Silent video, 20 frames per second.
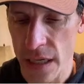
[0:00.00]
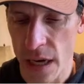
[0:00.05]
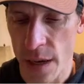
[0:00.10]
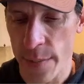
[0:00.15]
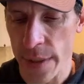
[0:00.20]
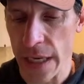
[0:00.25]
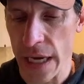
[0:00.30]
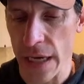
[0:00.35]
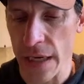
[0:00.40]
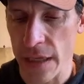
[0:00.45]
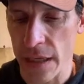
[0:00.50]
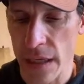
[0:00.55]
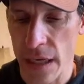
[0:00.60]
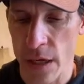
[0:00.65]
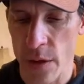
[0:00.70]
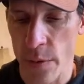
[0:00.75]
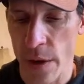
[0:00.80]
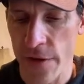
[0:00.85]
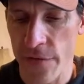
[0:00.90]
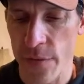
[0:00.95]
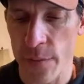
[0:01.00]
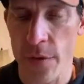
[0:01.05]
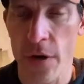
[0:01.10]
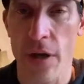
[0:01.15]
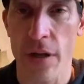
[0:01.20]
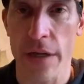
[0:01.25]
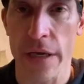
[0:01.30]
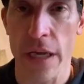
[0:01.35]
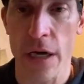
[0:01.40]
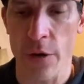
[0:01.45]
Again, get away from
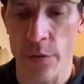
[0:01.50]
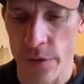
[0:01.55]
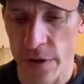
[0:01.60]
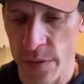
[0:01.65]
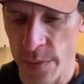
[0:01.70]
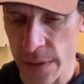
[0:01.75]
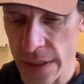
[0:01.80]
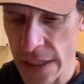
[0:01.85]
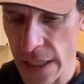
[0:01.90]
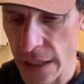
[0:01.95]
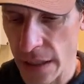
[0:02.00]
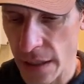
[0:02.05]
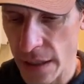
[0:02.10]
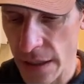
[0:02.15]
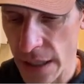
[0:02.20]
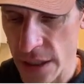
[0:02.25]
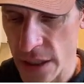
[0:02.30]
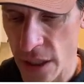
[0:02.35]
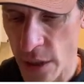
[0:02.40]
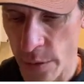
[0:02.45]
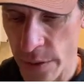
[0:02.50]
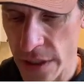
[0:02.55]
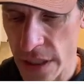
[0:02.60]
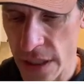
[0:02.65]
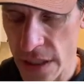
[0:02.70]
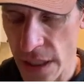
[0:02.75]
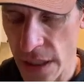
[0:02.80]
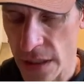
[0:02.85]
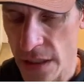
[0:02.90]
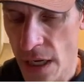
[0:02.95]
calling it arithmetic. That's not what
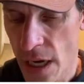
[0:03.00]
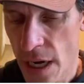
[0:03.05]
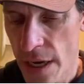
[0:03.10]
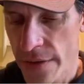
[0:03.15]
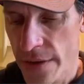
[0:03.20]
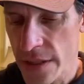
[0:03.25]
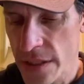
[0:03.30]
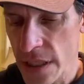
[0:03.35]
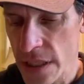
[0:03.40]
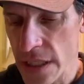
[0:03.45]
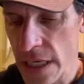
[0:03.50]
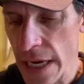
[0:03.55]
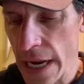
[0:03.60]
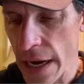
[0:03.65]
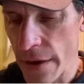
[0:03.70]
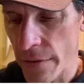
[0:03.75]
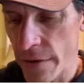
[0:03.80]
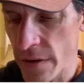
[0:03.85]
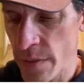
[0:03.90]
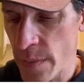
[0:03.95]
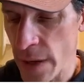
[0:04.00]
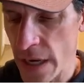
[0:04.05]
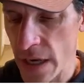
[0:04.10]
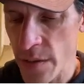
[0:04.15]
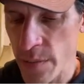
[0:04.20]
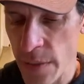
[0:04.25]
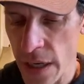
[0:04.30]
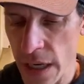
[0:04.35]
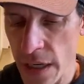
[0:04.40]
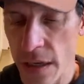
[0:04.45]
this is. This is an
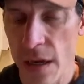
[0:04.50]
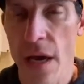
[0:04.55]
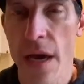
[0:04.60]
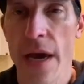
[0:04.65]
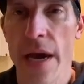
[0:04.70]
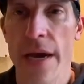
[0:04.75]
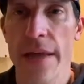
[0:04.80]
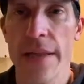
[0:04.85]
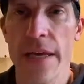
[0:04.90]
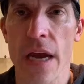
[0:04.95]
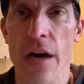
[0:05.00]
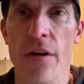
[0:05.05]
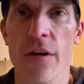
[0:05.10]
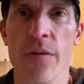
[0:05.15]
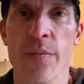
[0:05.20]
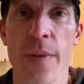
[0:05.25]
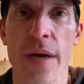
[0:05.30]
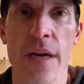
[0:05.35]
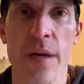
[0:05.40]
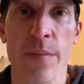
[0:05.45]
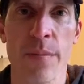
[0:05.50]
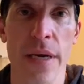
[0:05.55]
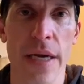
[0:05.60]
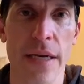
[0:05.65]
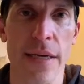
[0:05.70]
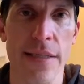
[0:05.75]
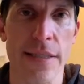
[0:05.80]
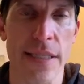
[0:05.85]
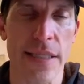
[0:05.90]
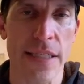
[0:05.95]
arithmetic mean, and the arithmetic
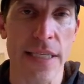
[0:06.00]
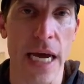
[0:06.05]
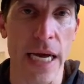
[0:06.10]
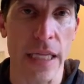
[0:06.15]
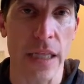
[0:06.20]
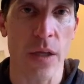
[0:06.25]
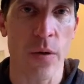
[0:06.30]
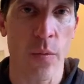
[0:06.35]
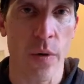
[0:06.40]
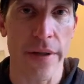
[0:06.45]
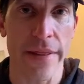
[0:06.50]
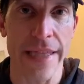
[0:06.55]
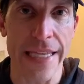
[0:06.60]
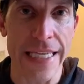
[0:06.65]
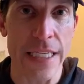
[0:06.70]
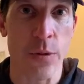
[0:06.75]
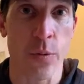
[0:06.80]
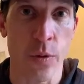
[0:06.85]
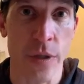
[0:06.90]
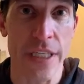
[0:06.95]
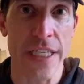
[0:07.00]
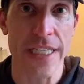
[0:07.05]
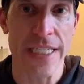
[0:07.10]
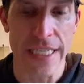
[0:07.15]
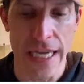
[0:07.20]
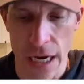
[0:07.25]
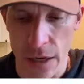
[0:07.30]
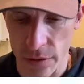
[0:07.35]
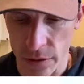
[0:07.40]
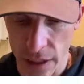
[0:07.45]
mean is exactly what this would
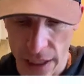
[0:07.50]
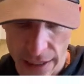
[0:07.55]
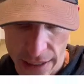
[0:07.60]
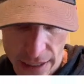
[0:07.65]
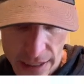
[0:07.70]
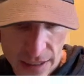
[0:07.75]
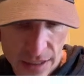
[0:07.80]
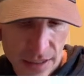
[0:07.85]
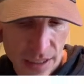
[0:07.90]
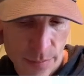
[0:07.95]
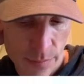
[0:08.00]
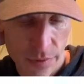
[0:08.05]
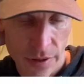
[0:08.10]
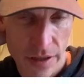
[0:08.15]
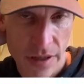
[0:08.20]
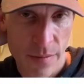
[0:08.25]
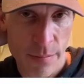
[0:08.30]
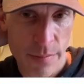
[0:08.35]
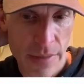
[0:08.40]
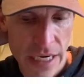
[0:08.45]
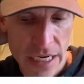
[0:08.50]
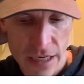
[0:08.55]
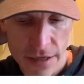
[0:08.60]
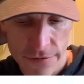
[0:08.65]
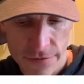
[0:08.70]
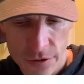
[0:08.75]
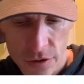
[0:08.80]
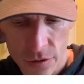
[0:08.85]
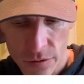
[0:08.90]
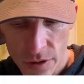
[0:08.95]
sound like. It's simply the mean
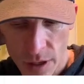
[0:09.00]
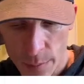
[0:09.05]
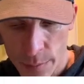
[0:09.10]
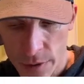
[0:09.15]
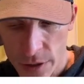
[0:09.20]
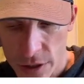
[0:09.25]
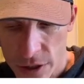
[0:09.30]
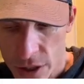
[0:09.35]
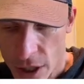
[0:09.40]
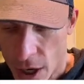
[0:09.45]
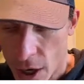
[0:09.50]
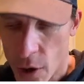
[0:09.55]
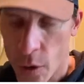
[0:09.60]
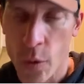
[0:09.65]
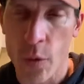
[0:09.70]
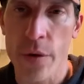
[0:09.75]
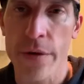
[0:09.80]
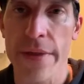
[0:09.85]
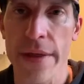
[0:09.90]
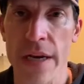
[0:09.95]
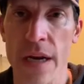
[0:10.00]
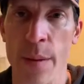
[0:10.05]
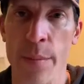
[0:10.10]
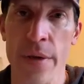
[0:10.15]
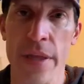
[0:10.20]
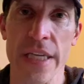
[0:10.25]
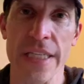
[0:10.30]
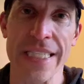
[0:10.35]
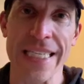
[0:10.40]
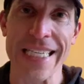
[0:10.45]
of 2 numbers, or the number
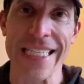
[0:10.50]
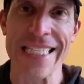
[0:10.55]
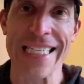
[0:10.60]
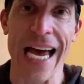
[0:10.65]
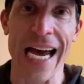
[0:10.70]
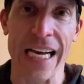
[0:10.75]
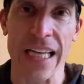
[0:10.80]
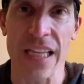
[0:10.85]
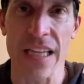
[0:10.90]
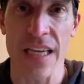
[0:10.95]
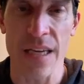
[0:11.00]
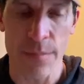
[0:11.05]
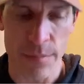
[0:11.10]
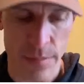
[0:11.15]
that's exactly in